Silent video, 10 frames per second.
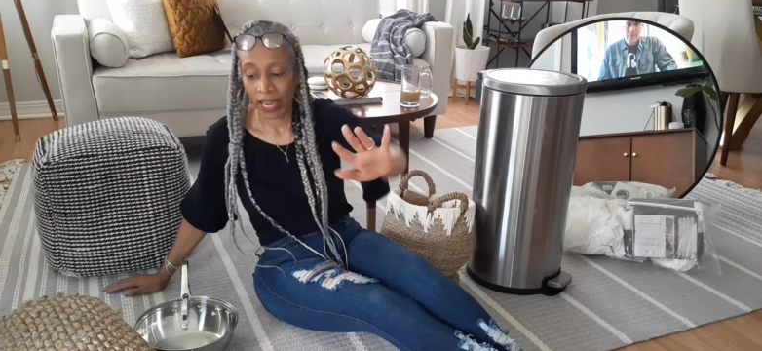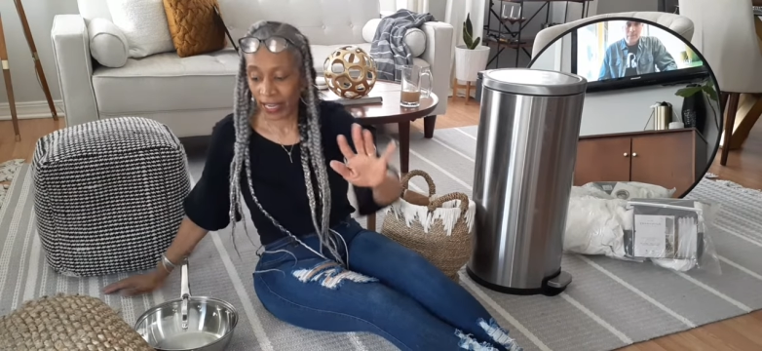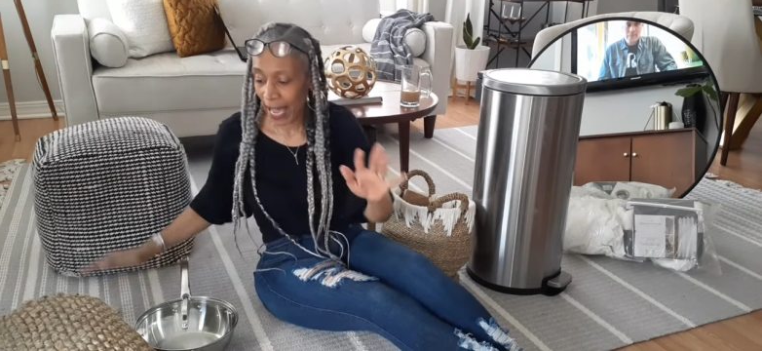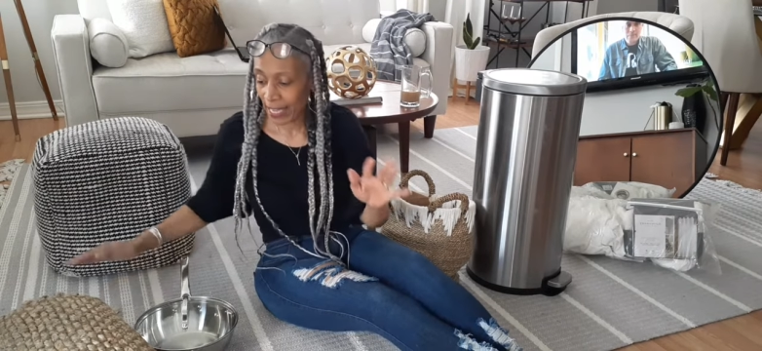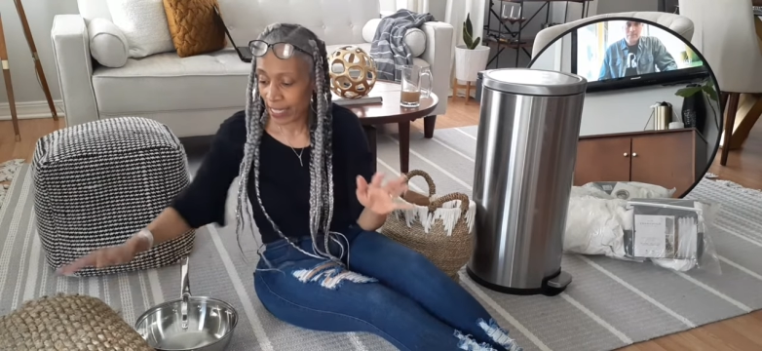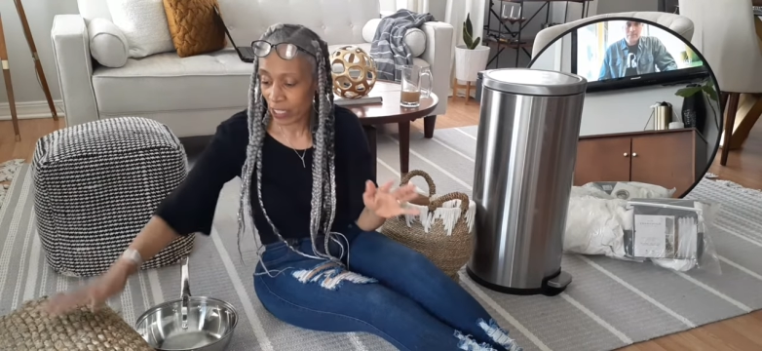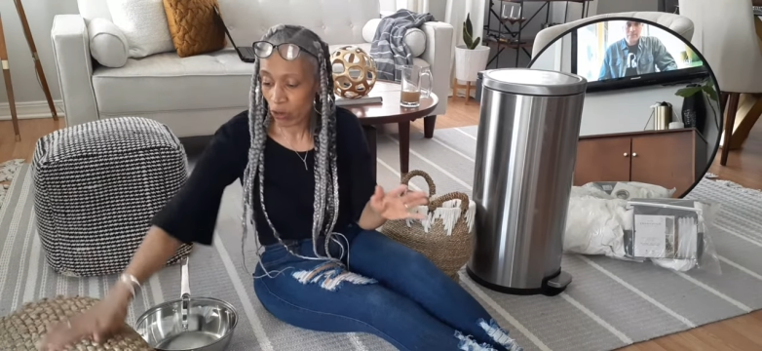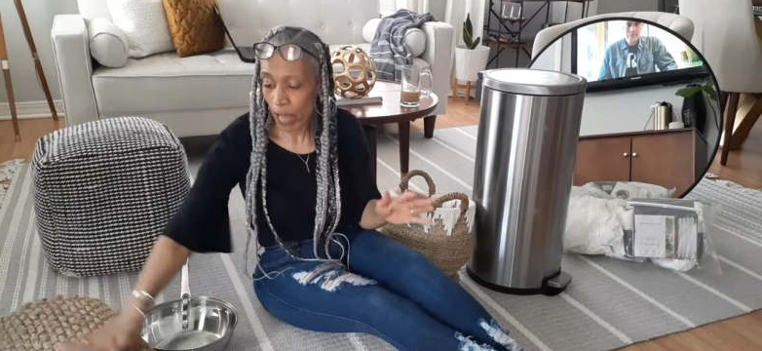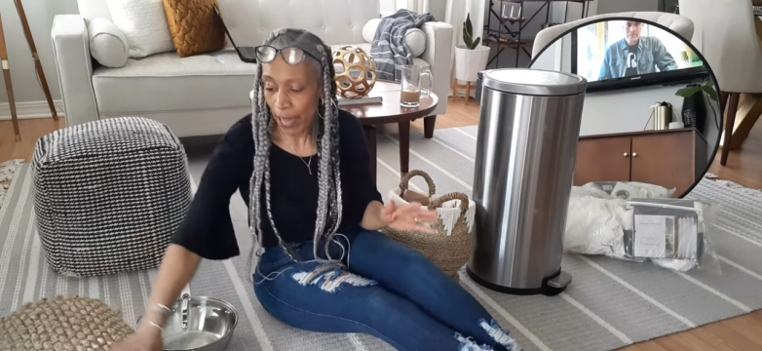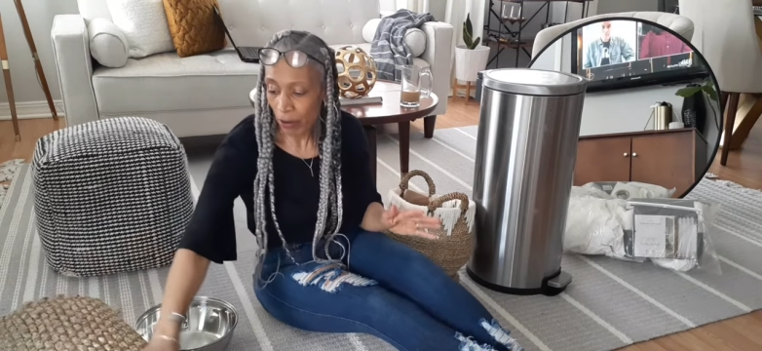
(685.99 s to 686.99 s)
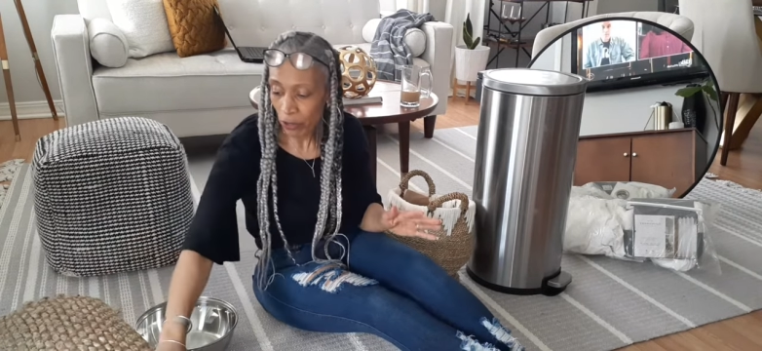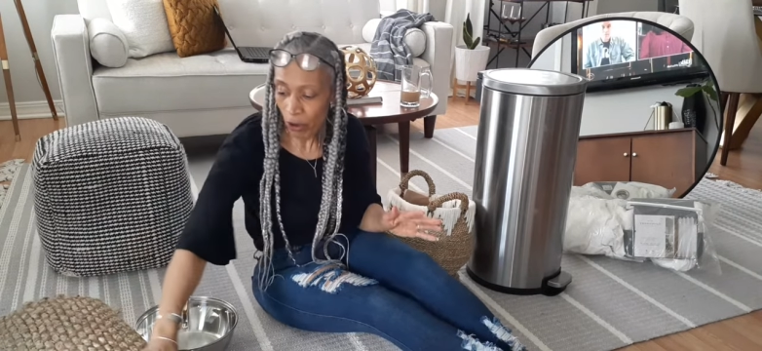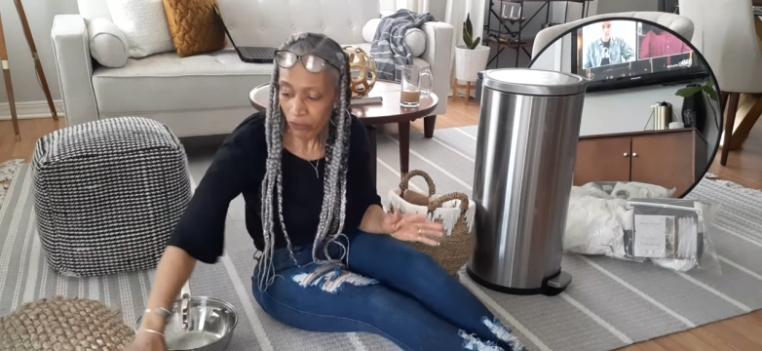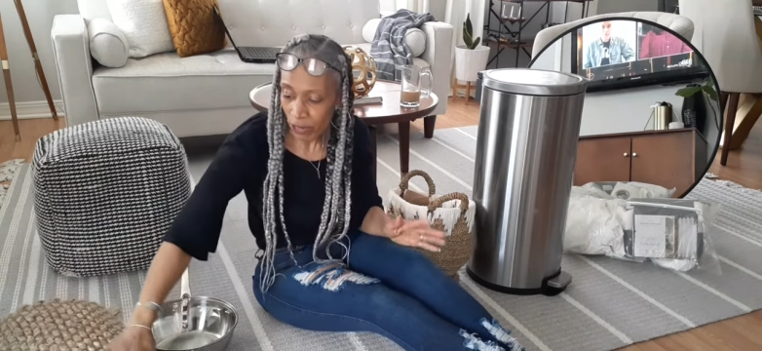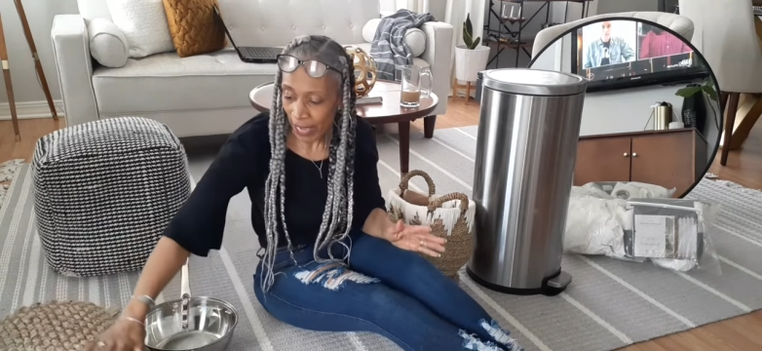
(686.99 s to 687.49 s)
And guys, you I don't know
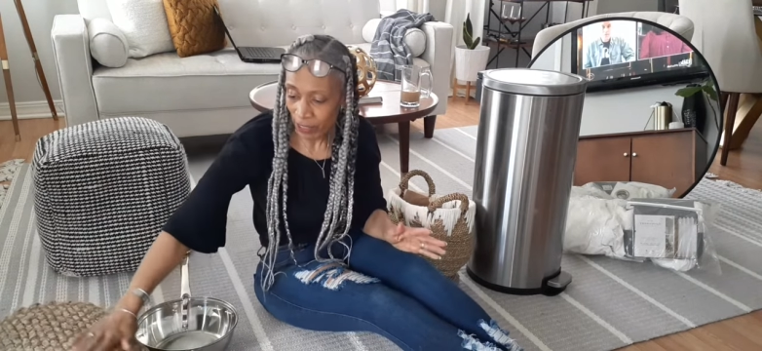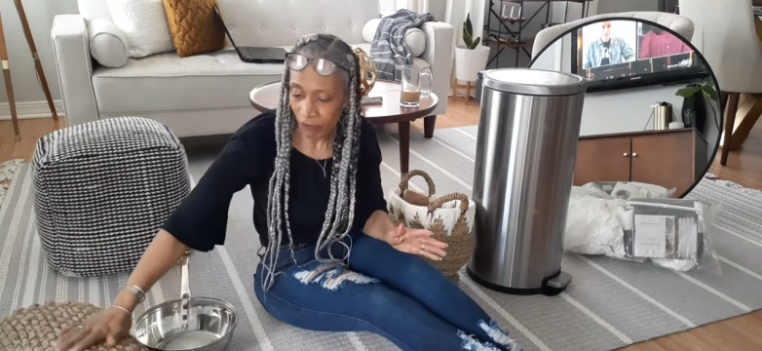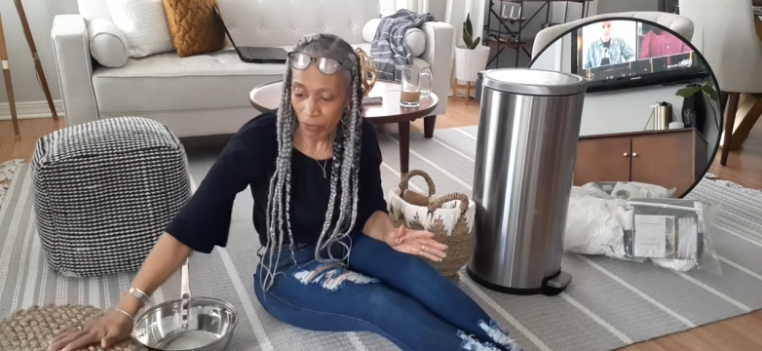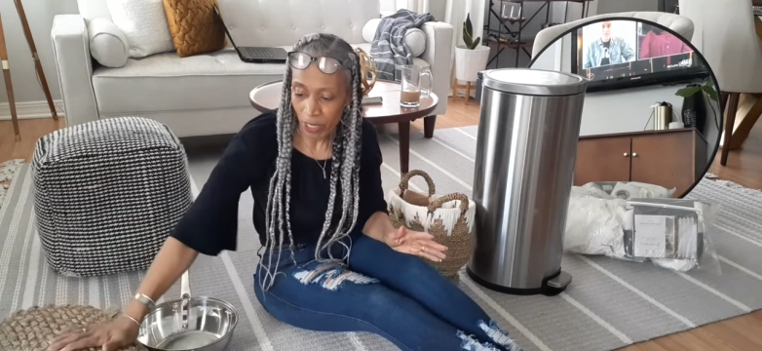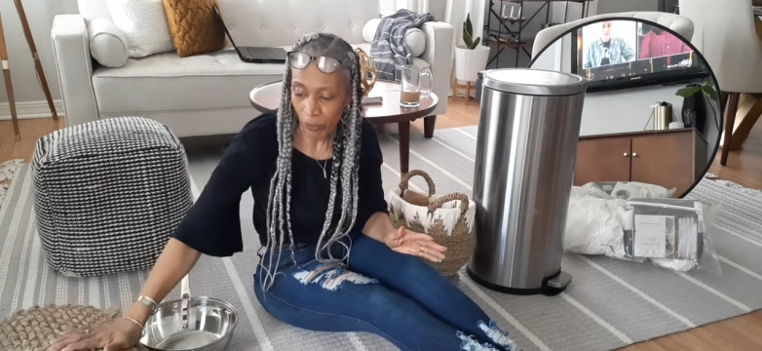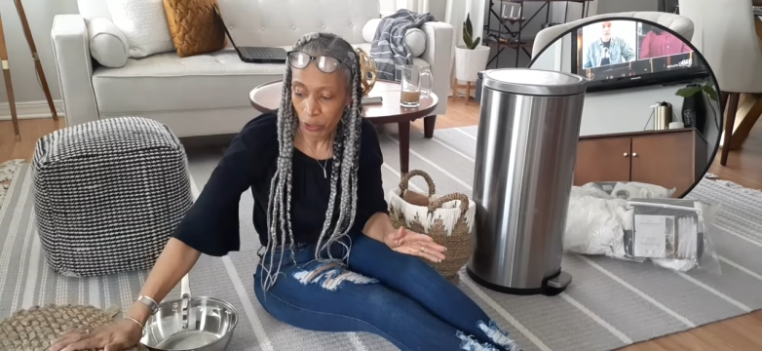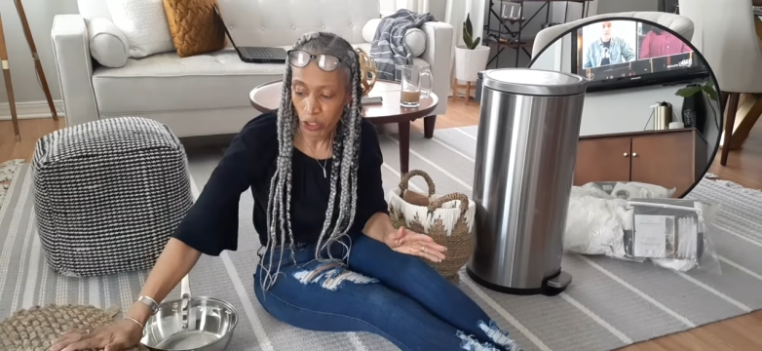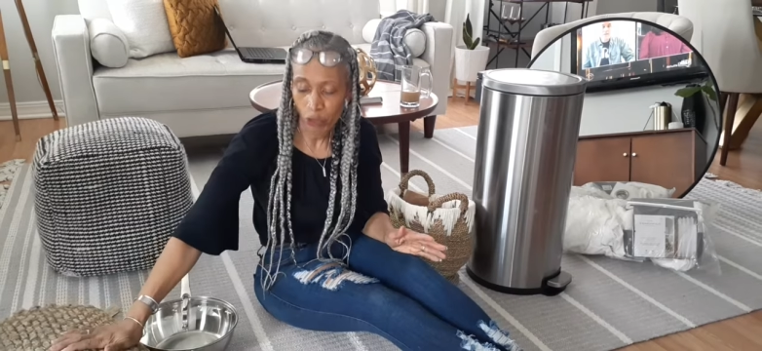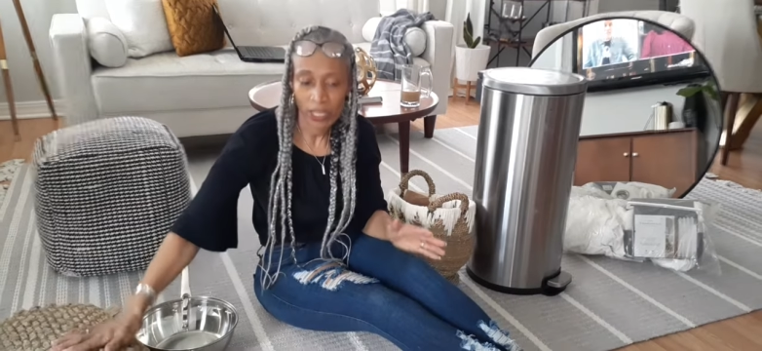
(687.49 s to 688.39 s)
if you guys are familiar with jute.